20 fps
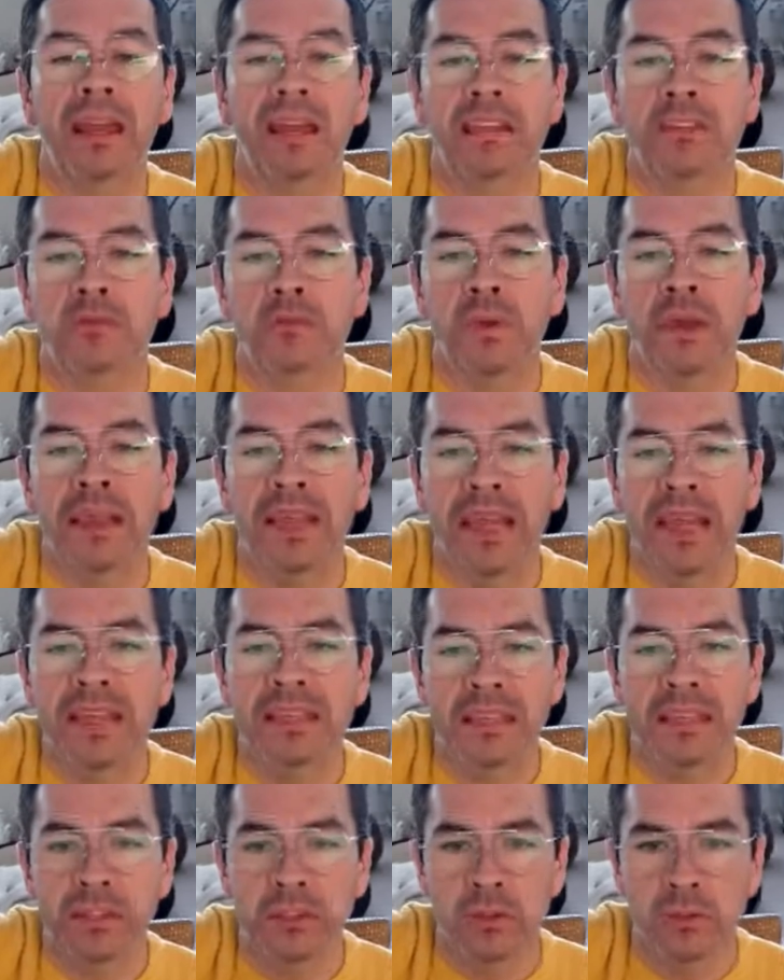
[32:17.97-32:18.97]
It is really
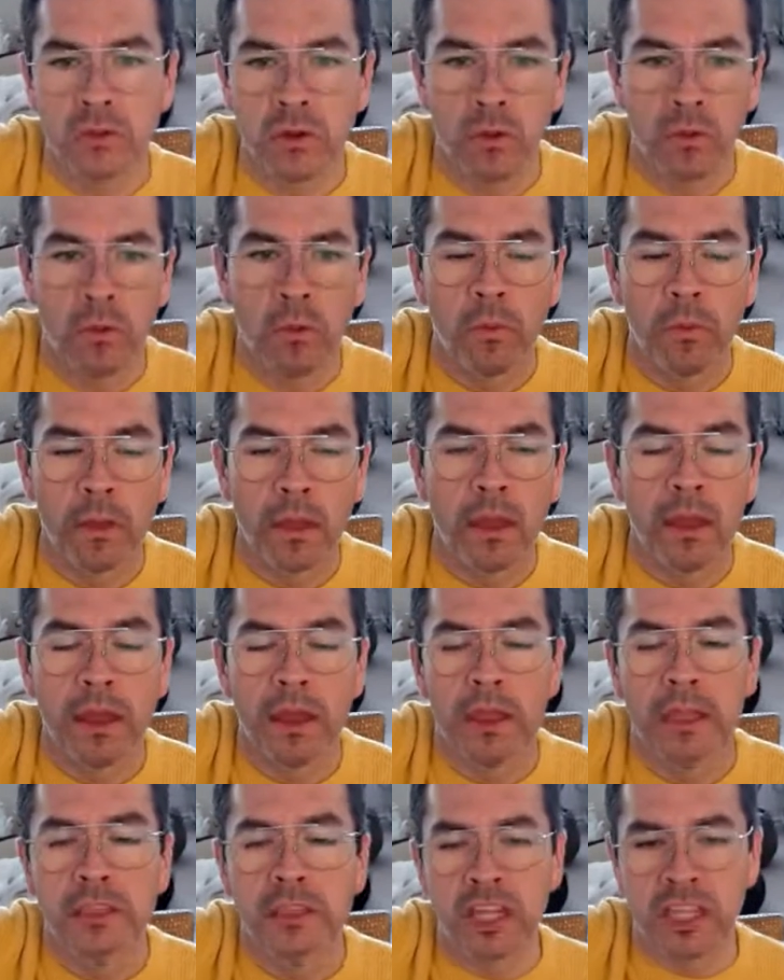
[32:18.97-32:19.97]
easy to do.
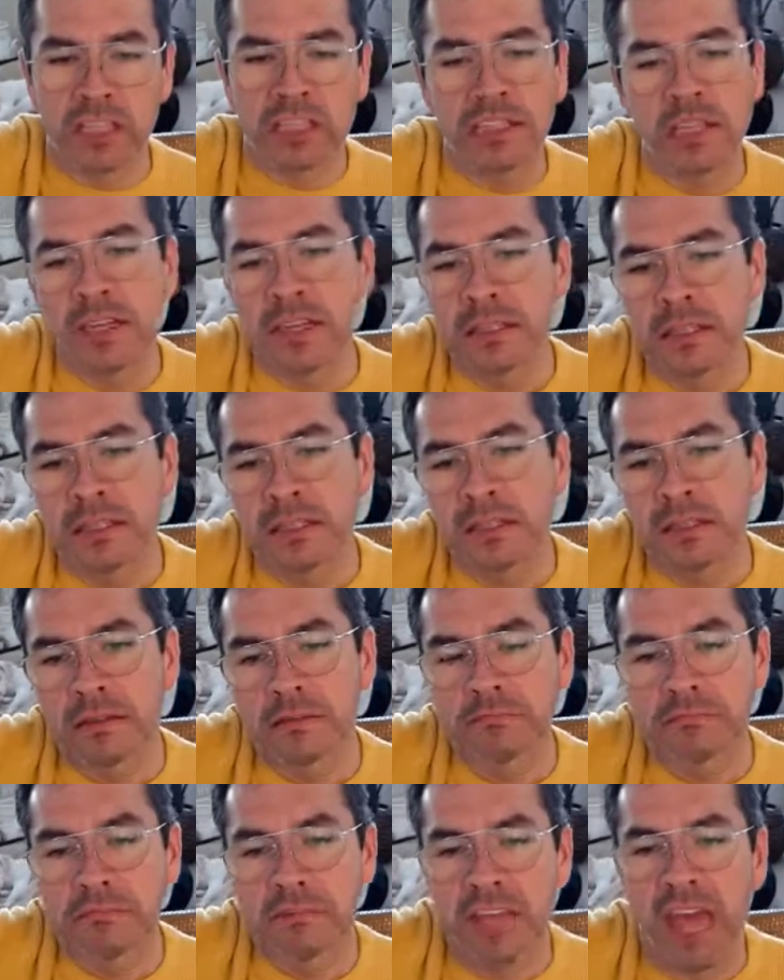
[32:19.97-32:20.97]

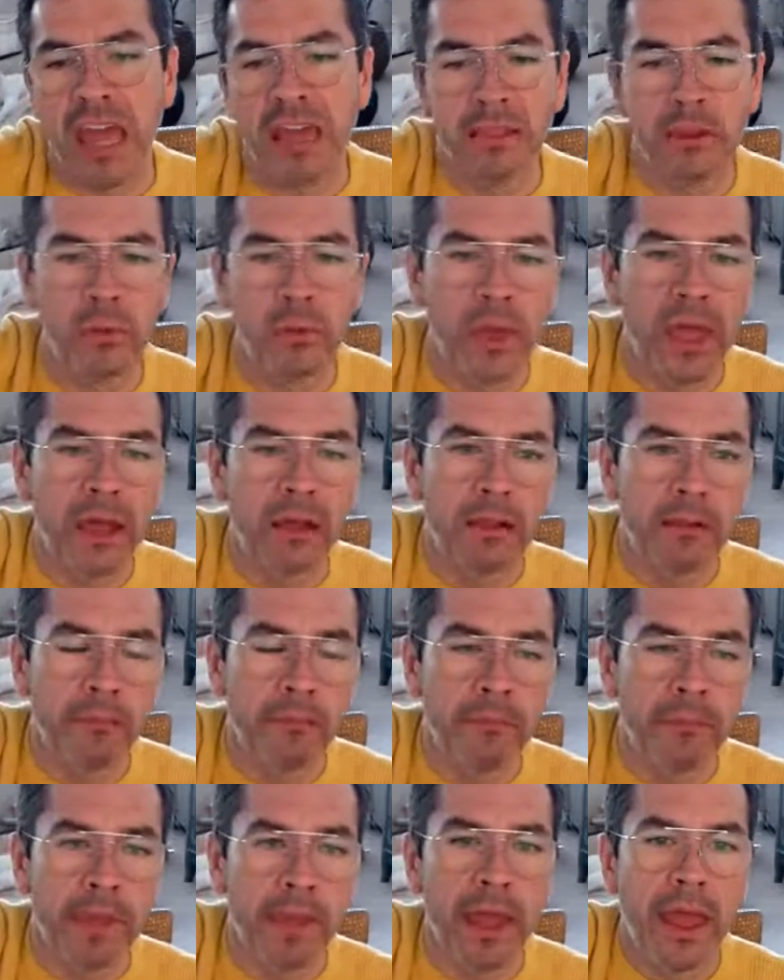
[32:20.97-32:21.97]
Jesus, take the
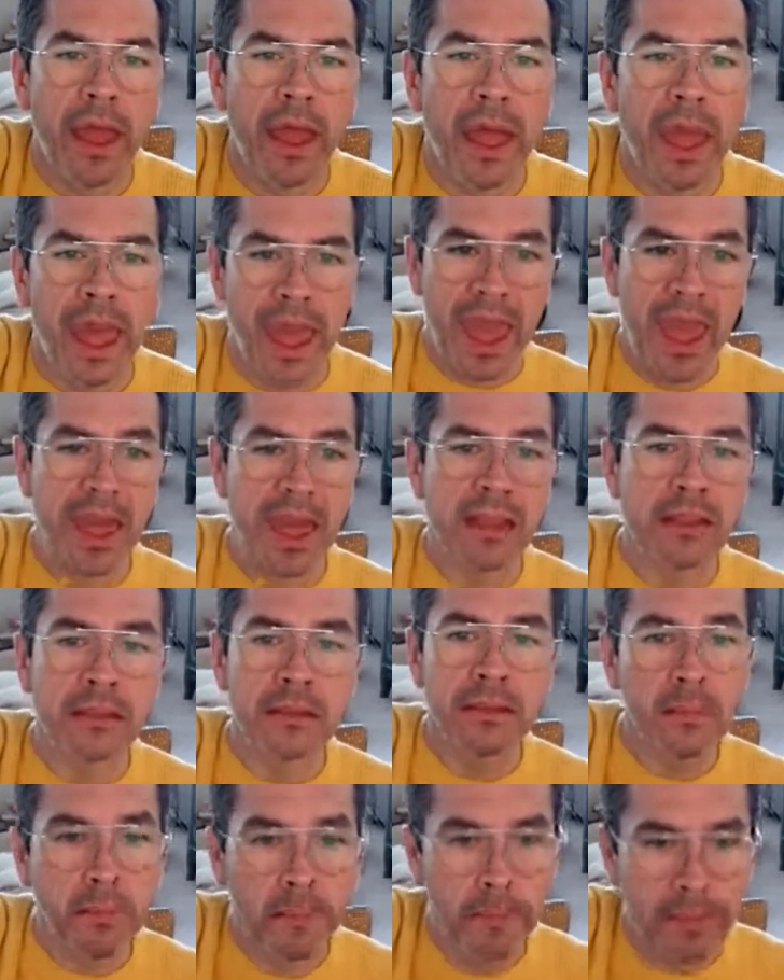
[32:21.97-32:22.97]
wheel
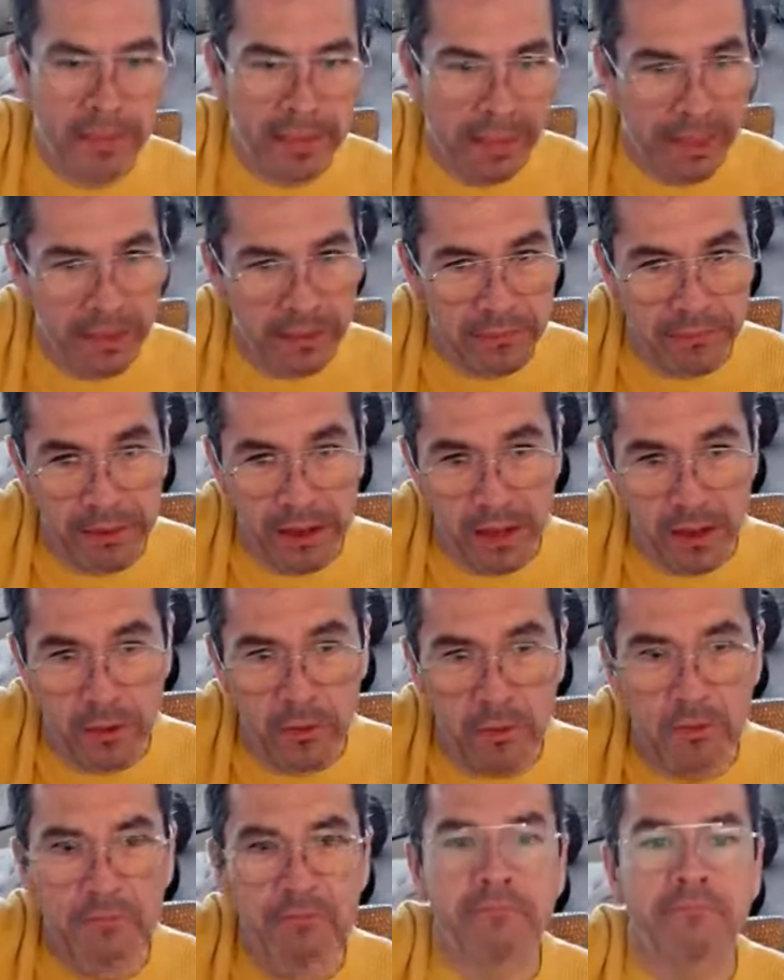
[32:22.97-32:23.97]
and play the
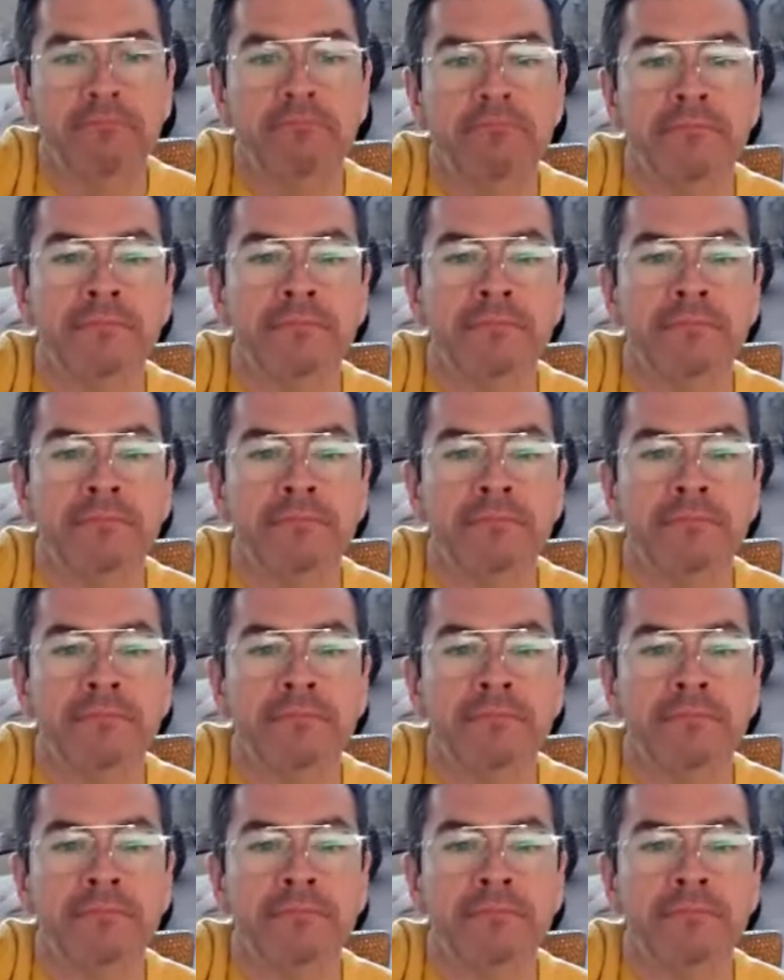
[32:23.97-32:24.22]
video.